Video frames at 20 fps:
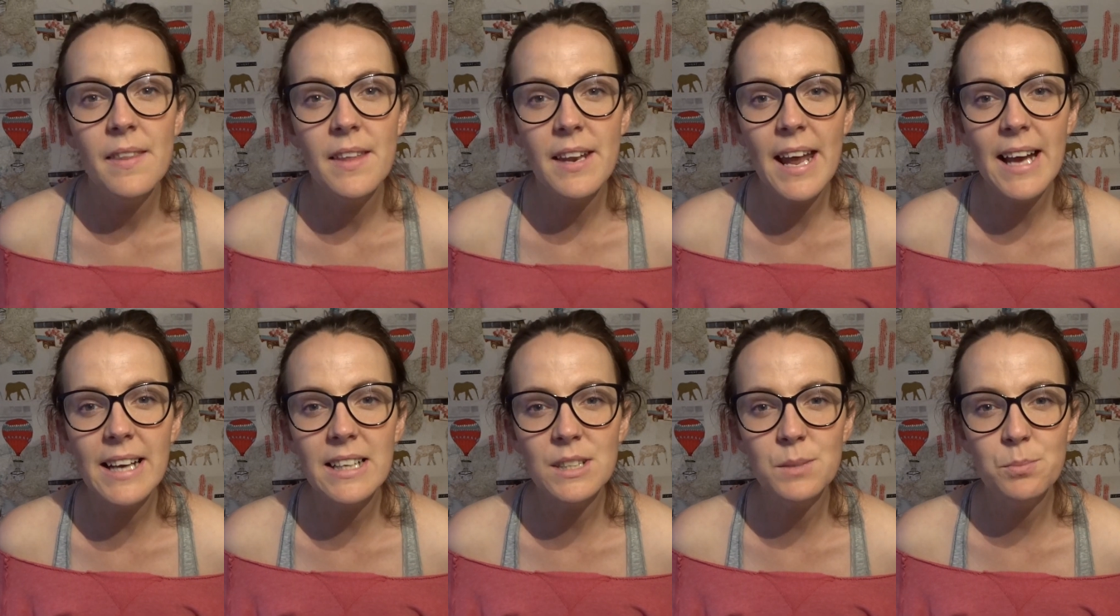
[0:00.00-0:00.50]
The
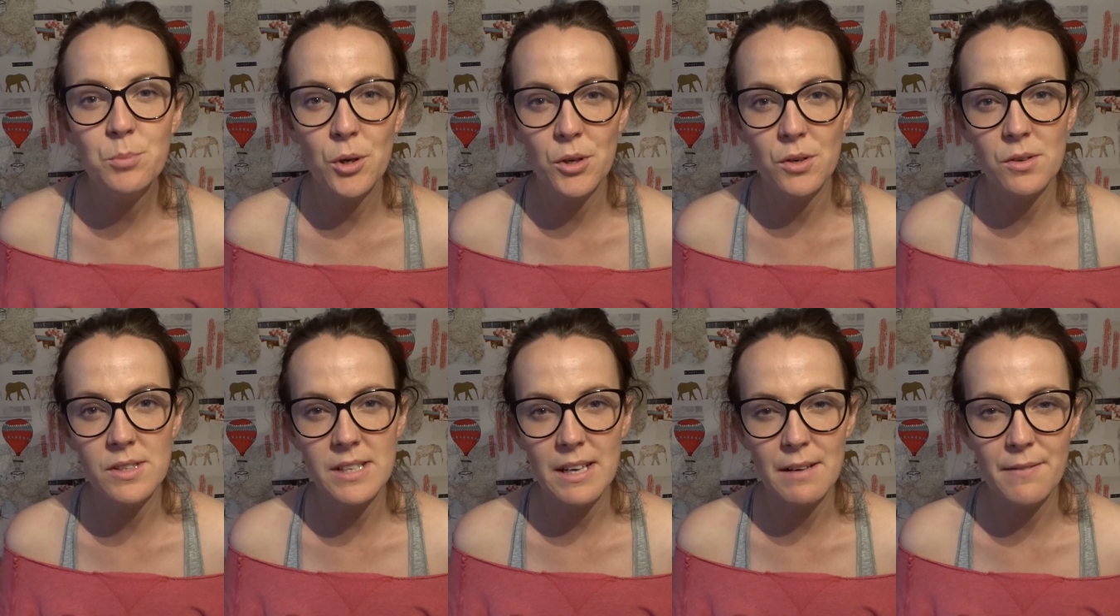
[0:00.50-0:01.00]
next
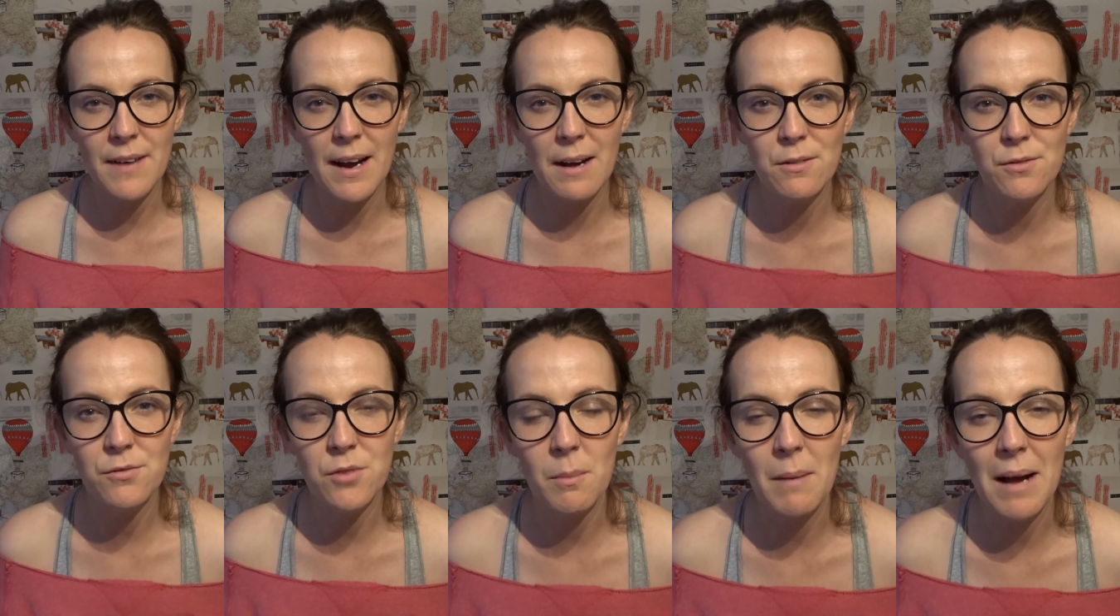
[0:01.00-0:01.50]
product I
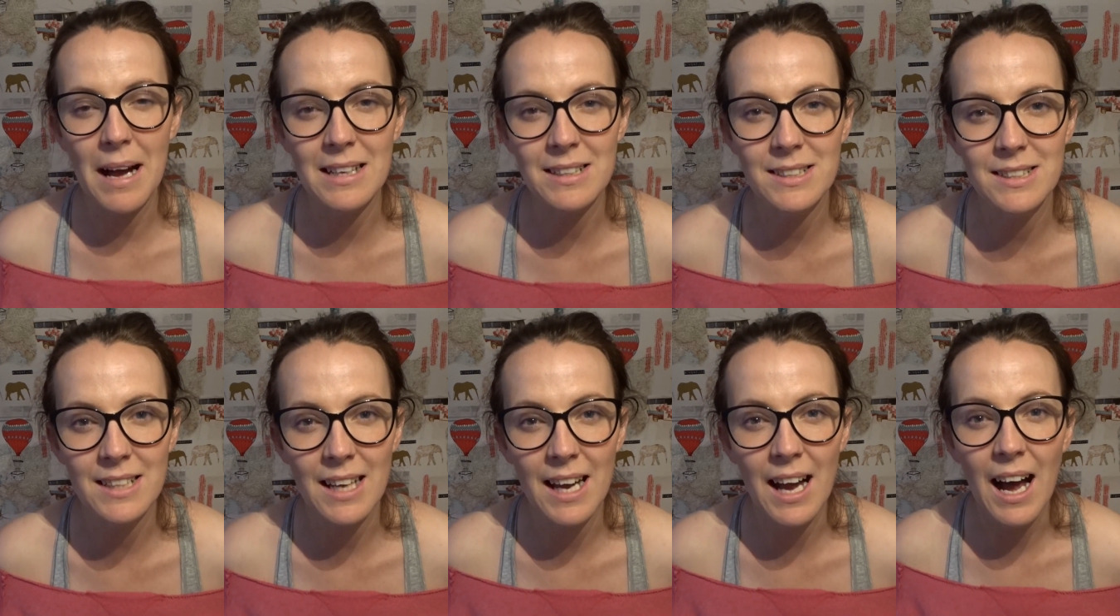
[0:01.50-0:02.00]
found from
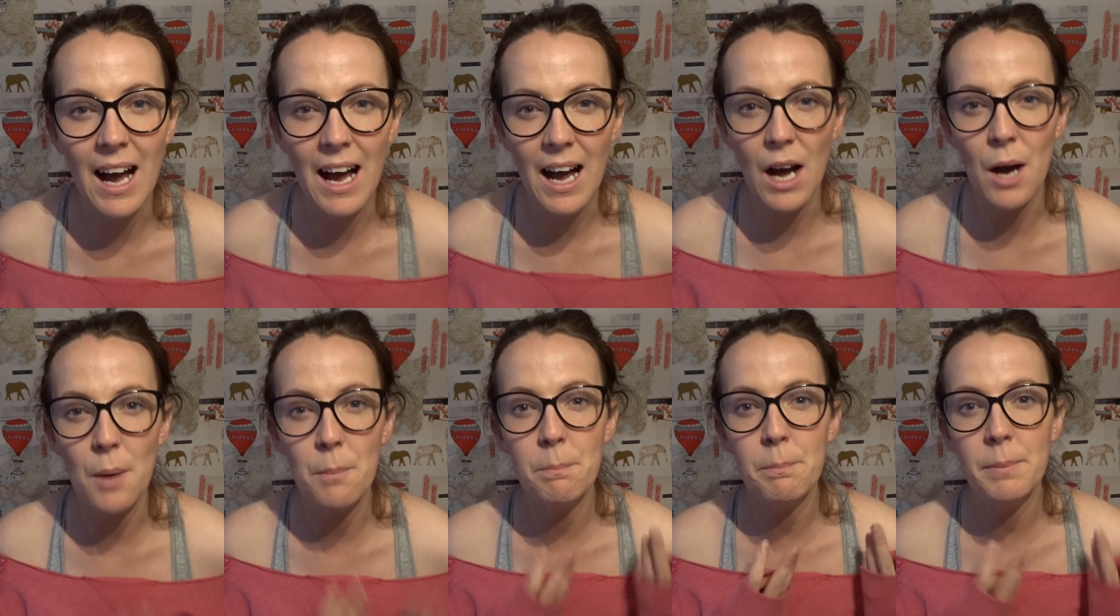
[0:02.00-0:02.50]
Asda
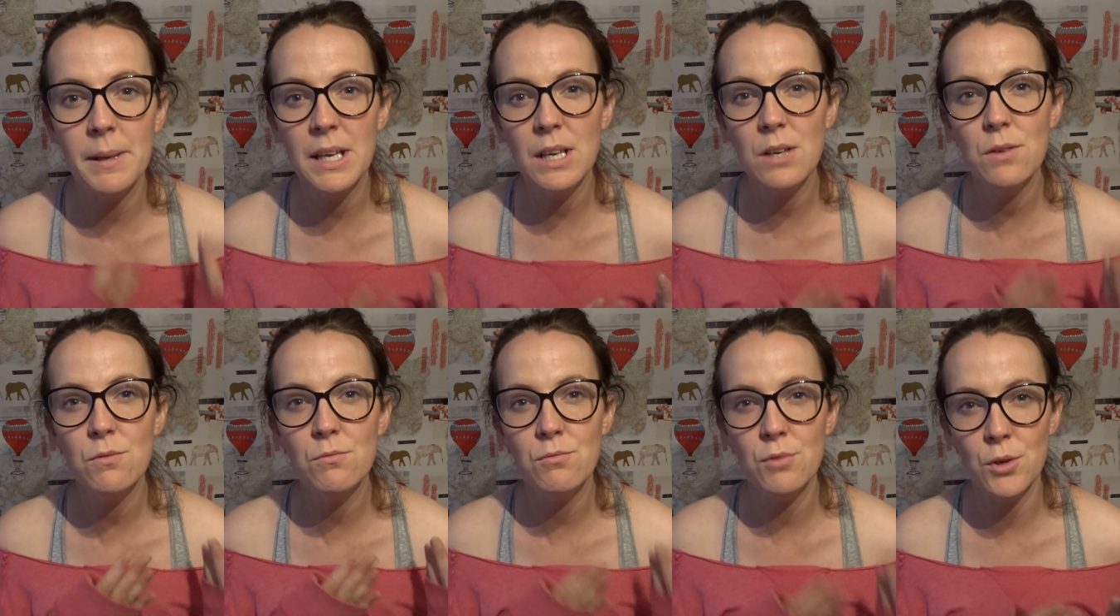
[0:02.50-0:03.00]
are
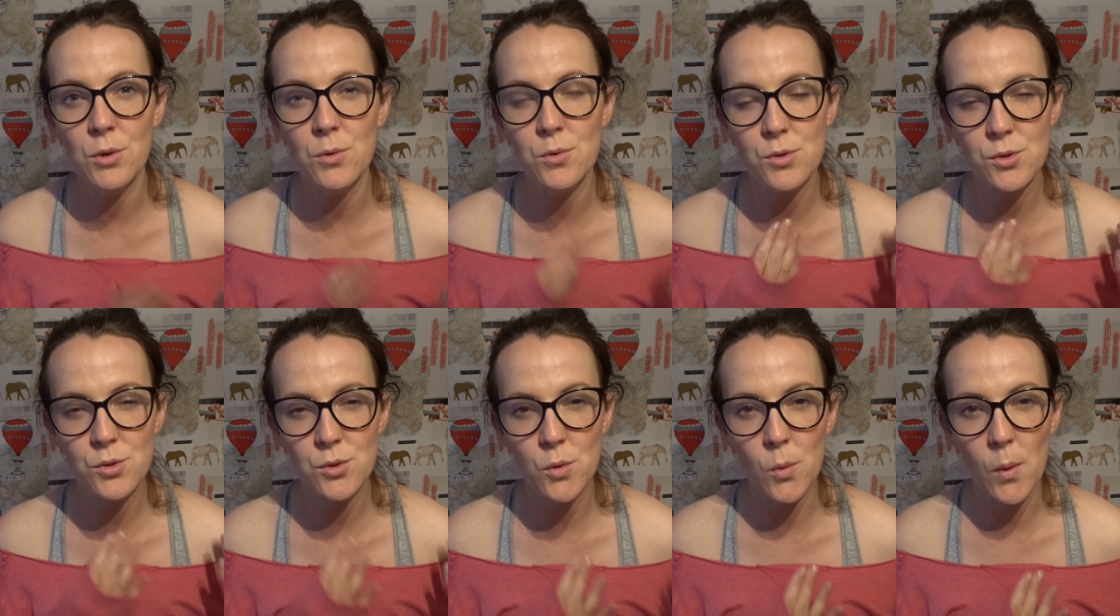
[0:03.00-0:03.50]

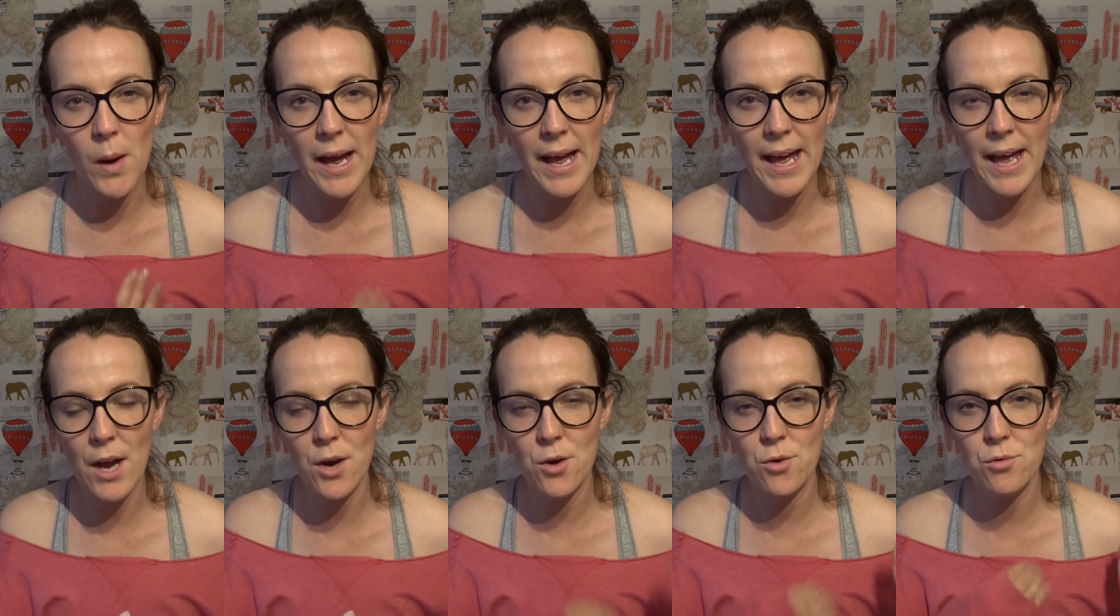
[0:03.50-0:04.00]
beetroot
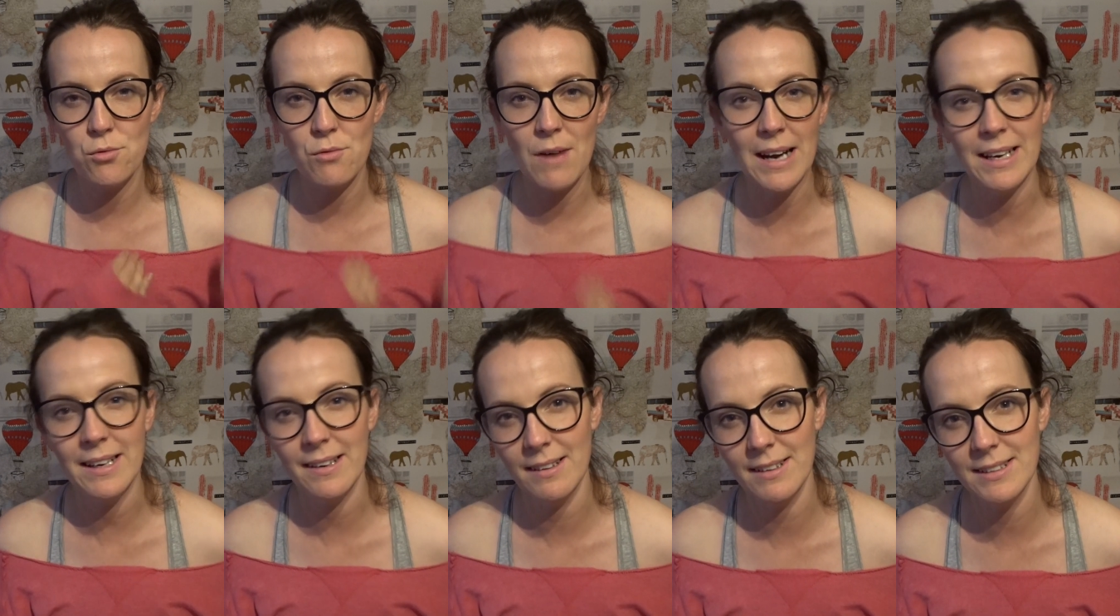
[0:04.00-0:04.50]
square
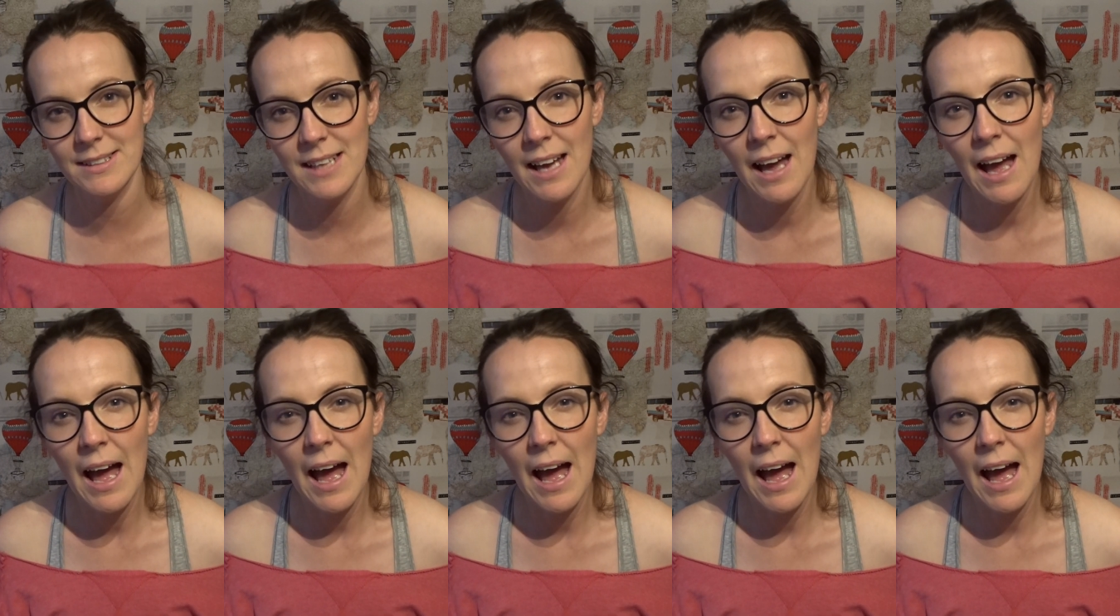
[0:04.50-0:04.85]
crackers.